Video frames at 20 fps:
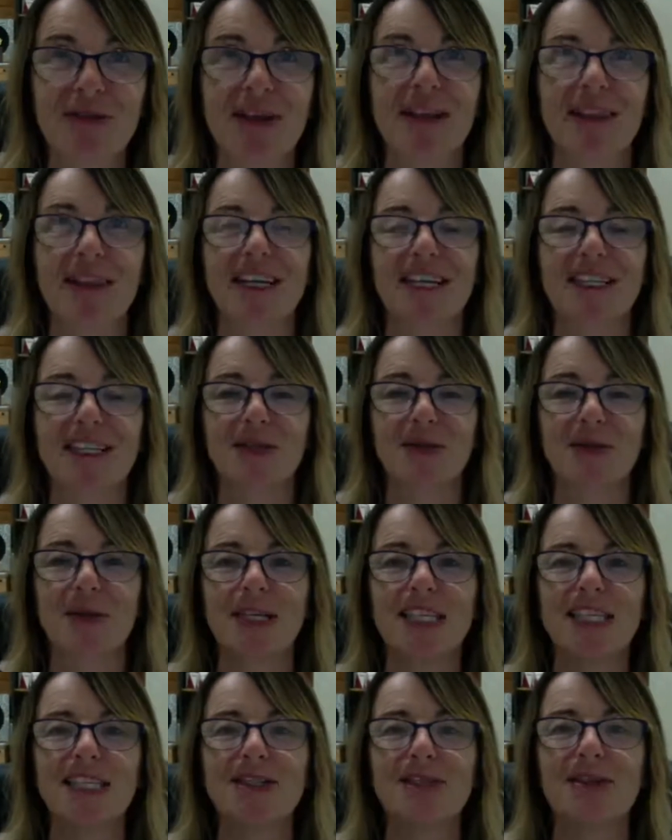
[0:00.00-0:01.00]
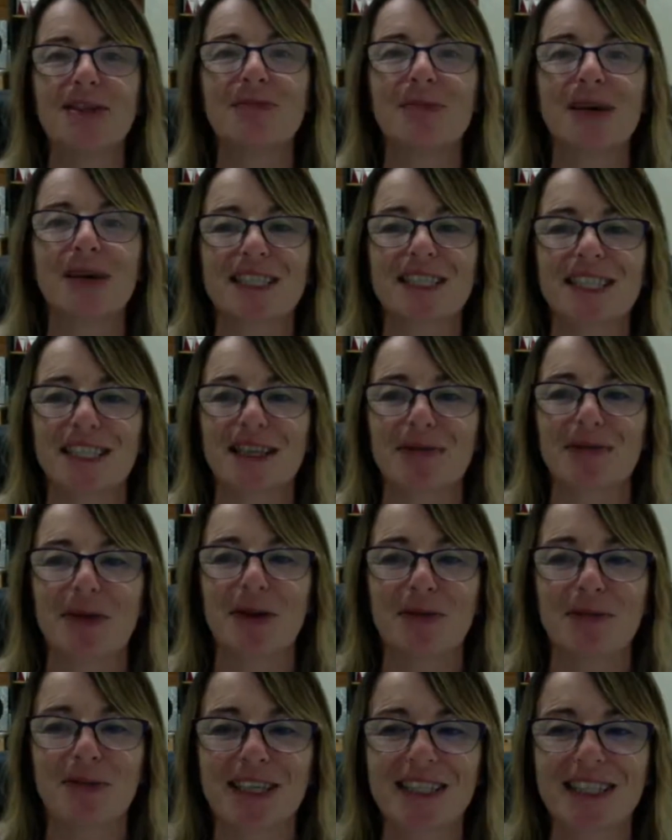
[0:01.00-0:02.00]
I think it's 22 months at the
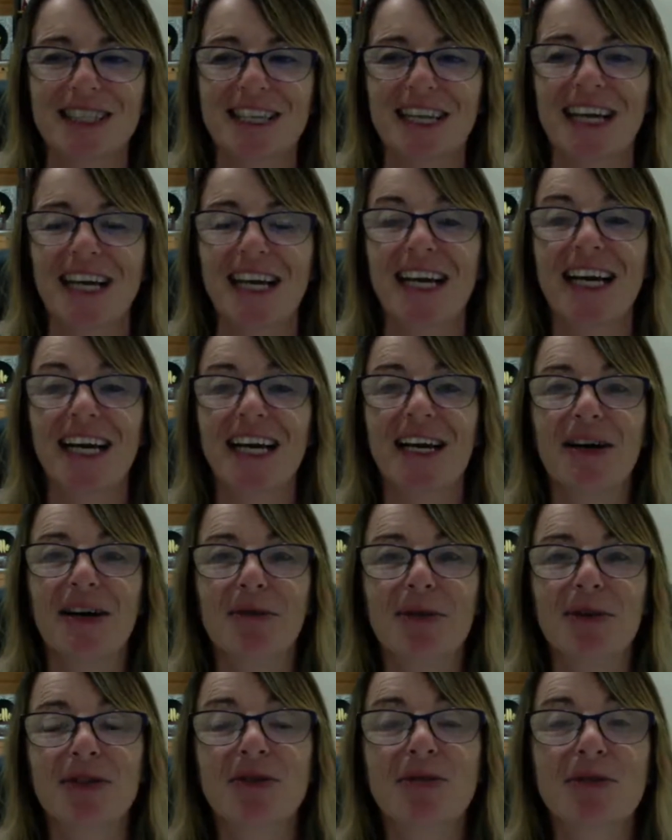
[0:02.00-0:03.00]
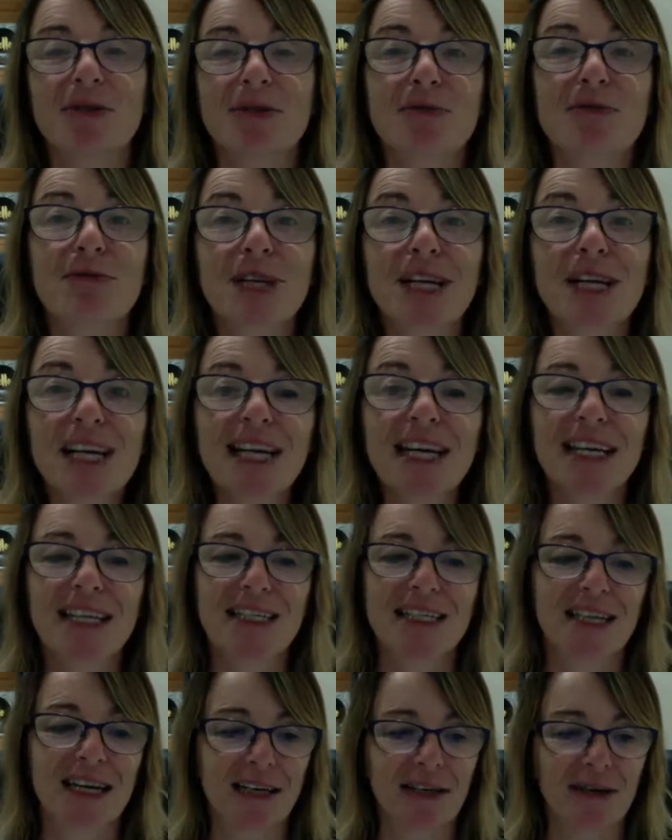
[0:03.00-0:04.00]
moment, which was really
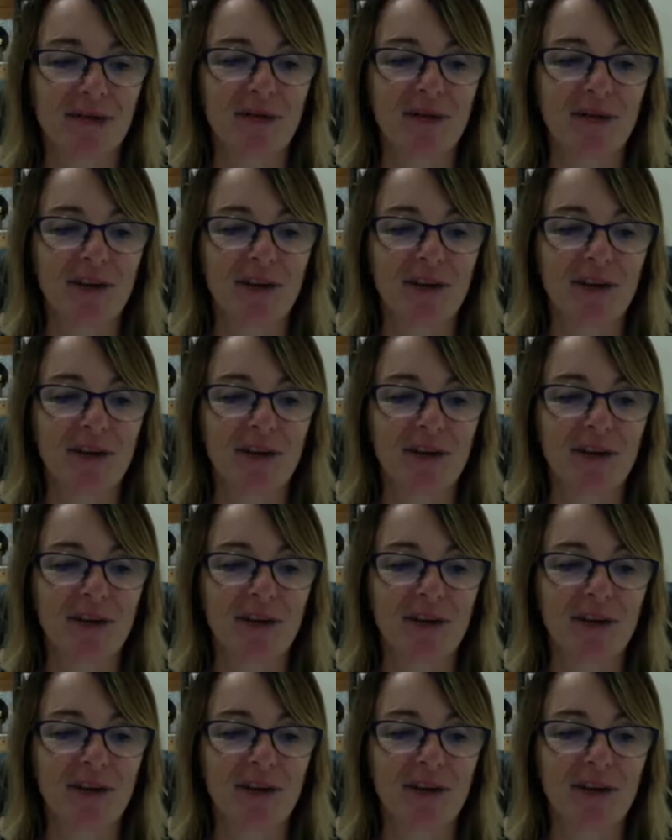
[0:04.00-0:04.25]
exciting.